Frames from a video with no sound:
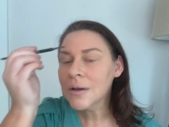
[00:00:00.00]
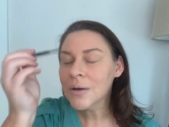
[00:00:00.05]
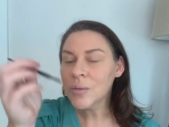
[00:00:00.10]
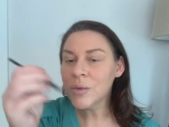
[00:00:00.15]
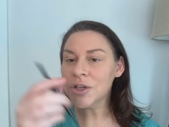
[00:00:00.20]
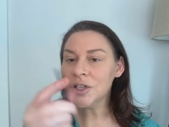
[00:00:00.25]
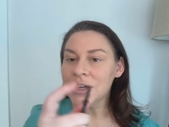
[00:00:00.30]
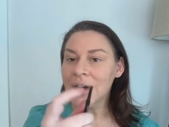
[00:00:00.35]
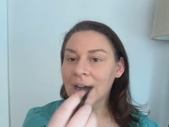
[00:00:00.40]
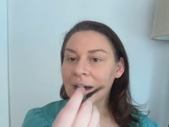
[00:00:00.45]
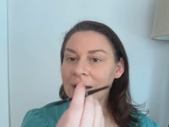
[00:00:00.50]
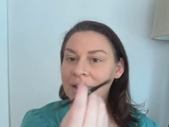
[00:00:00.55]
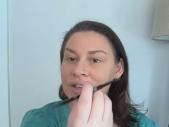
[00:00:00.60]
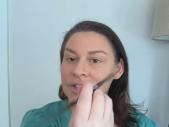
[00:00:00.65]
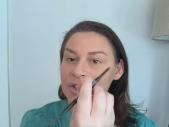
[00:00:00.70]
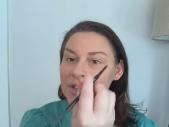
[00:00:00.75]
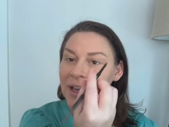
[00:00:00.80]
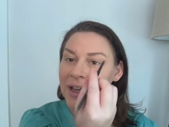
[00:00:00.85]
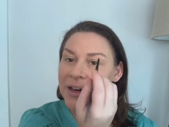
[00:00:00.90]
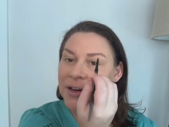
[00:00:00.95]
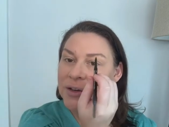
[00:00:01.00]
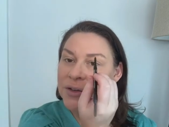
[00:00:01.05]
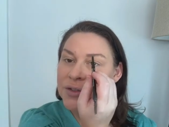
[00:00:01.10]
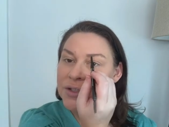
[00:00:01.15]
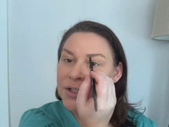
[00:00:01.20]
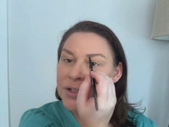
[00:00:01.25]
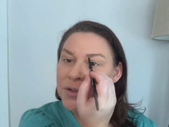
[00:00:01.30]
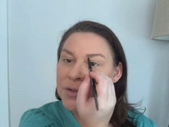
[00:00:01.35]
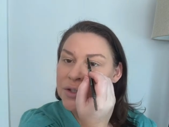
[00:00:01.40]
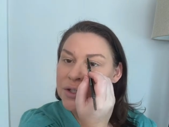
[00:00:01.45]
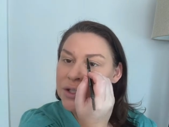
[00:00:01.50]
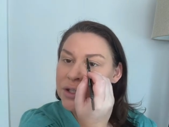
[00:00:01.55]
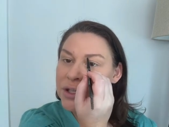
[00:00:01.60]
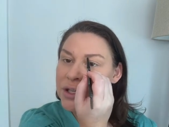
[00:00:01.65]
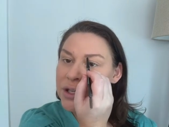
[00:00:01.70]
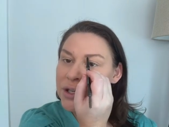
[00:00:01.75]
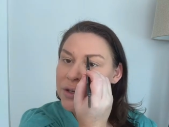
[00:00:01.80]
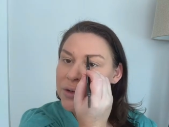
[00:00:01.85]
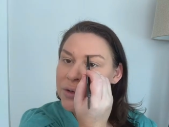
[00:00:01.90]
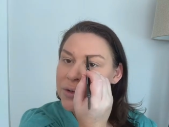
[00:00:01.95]
which eyeshadows you should
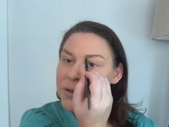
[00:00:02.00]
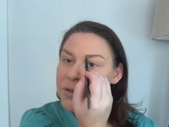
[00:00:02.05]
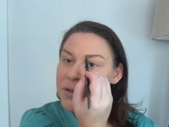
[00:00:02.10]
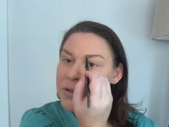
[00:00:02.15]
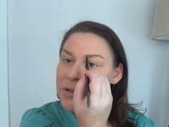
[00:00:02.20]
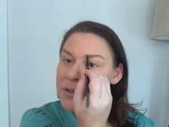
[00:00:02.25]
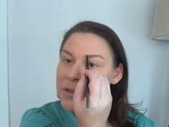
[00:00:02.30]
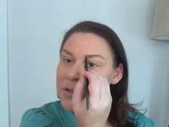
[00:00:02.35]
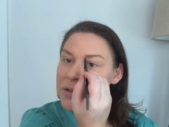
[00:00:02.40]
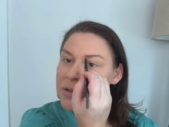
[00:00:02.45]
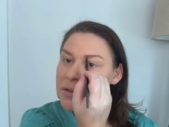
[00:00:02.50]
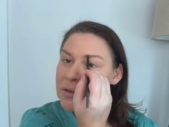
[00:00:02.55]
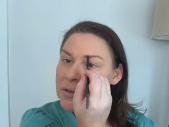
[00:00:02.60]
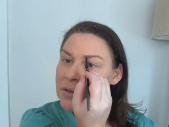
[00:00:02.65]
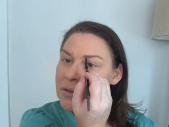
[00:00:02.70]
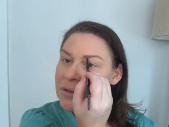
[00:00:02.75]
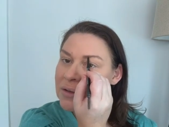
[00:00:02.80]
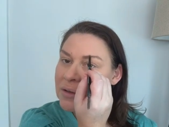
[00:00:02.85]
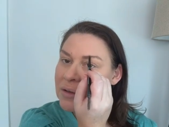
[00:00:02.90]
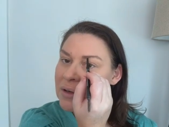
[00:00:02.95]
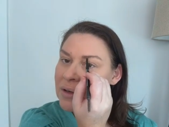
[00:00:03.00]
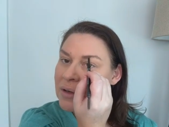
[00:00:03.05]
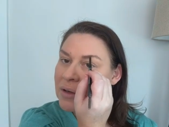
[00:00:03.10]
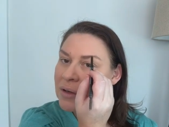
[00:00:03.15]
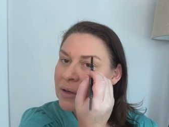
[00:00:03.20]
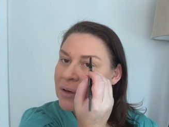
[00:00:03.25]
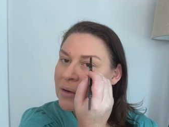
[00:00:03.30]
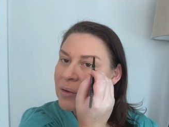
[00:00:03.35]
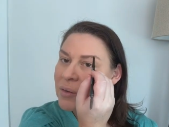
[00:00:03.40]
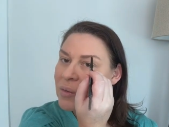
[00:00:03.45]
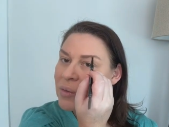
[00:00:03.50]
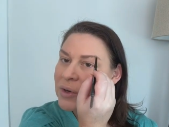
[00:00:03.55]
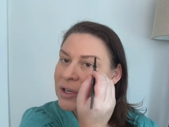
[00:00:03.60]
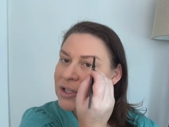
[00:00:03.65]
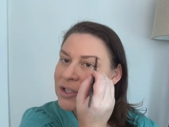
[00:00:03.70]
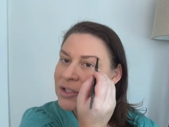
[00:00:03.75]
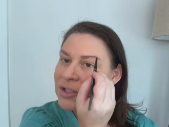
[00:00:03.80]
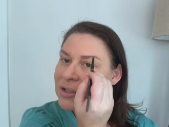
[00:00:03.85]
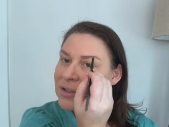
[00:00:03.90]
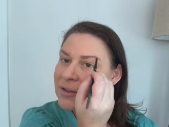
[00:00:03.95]
use,
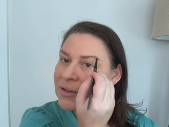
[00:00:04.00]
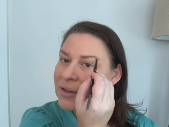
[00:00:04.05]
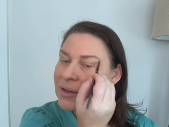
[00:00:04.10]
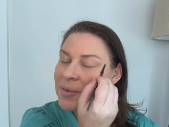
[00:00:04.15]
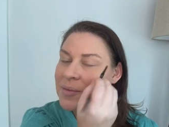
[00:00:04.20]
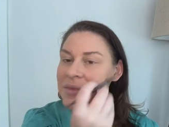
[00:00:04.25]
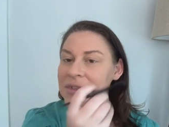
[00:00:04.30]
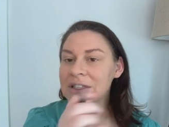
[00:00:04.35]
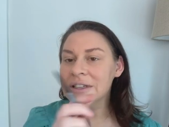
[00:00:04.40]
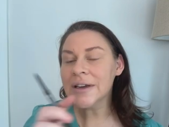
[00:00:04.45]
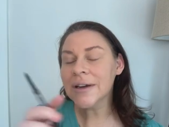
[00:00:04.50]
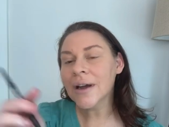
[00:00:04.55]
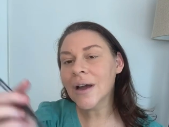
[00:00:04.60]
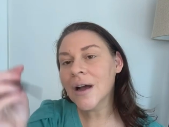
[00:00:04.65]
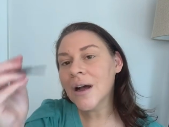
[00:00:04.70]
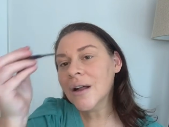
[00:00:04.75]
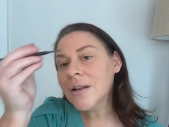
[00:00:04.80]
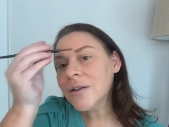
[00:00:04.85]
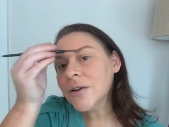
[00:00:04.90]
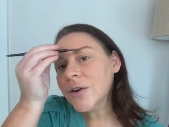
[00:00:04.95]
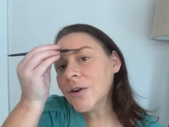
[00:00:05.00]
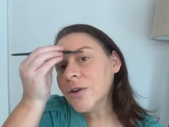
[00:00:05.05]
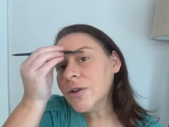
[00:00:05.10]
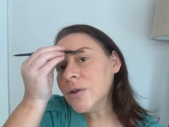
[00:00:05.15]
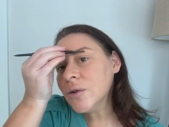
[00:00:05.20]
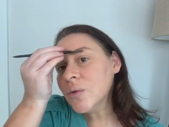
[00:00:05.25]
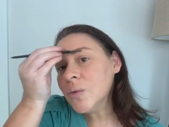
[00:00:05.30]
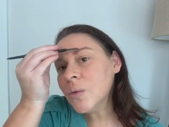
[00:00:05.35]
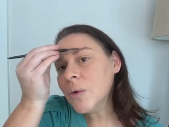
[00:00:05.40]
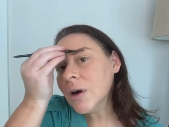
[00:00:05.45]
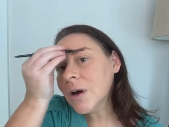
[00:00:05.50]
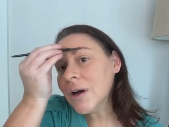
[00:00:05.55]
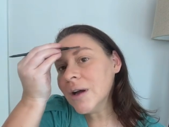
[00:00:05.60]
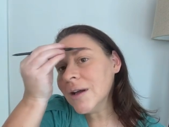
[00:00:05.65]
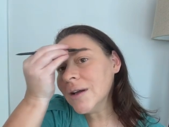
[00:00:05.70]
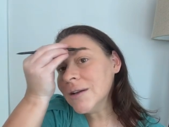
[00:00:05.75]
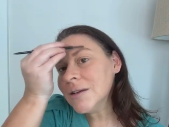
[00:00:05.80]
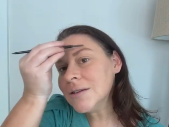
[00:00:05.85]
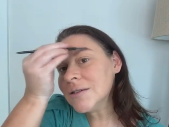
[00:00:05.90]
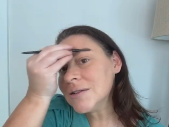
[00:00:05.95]
which lipstick color you
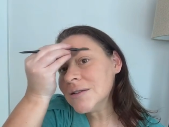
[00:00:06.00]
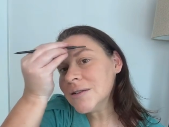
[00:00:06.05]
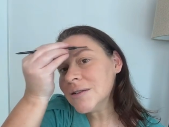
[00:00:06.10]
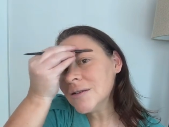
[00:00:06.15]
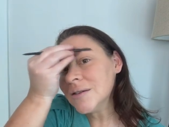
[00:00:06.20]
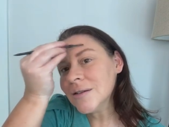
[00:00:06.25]
want.